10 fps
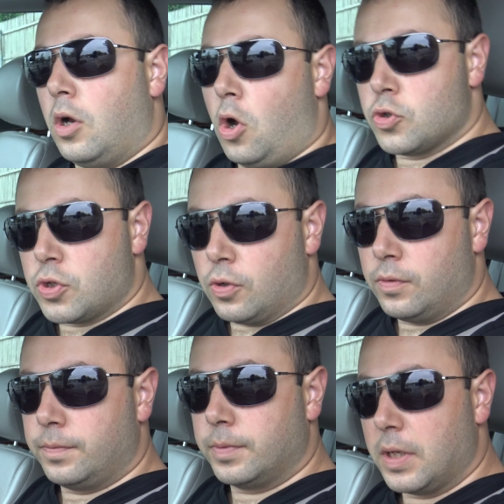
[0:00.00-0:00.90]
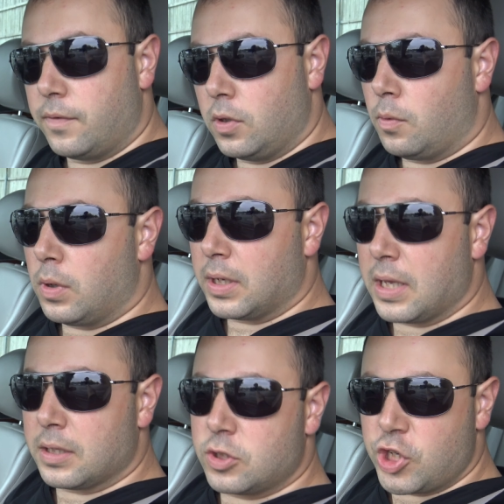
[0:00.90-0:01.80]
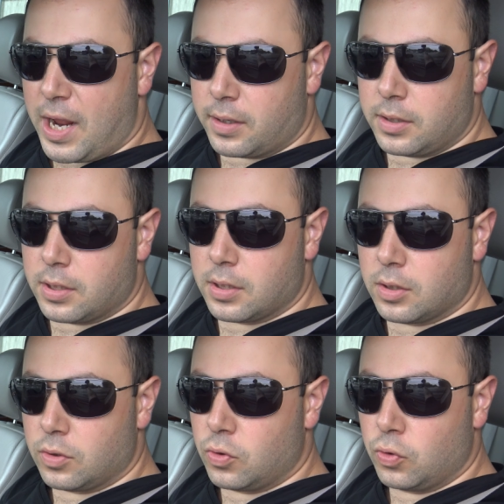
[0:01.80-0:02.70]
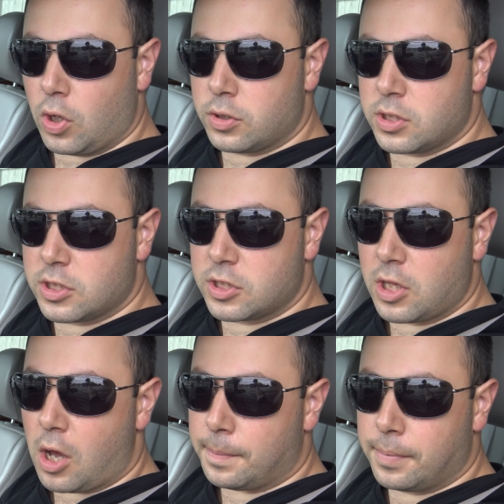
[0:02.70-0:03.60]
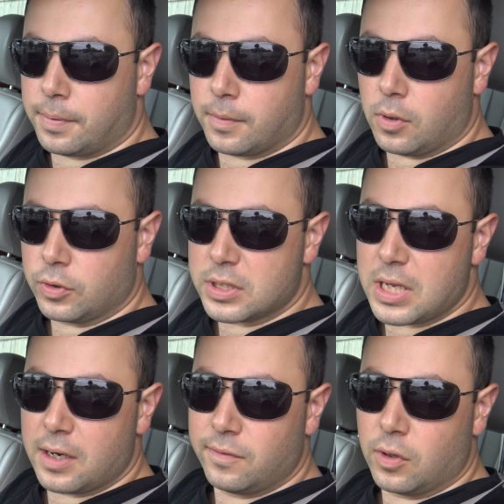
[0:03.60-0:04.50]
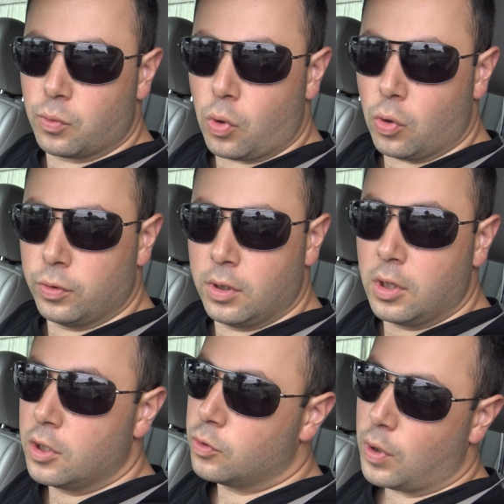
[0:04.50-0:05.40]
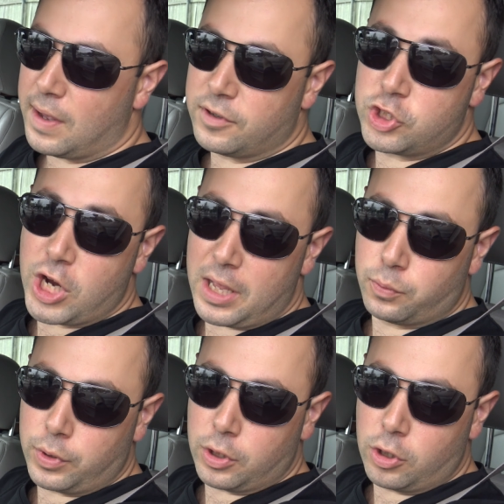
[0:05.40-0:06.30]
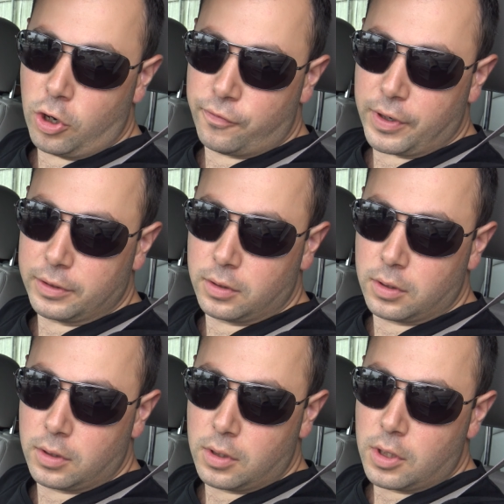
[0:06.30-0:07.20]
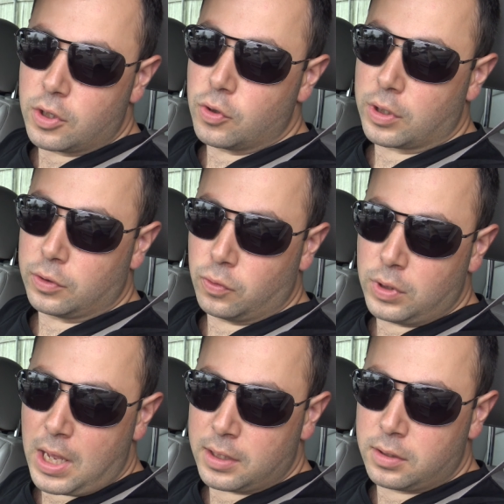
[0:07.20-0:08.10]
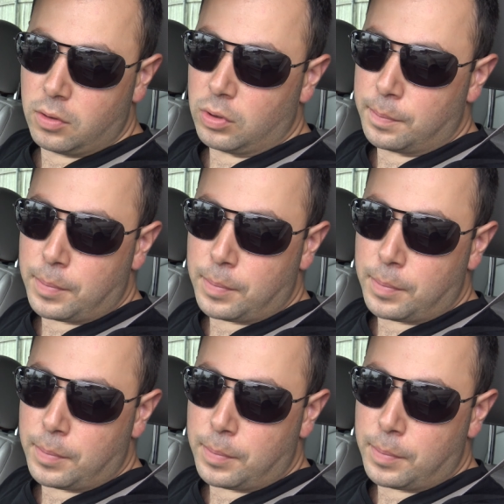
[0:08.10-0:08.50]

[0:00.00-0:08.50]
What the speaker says: Also, if you don't want to get checked, do not stop on the side of the road to have a chat with your girlfriend. You can do that on a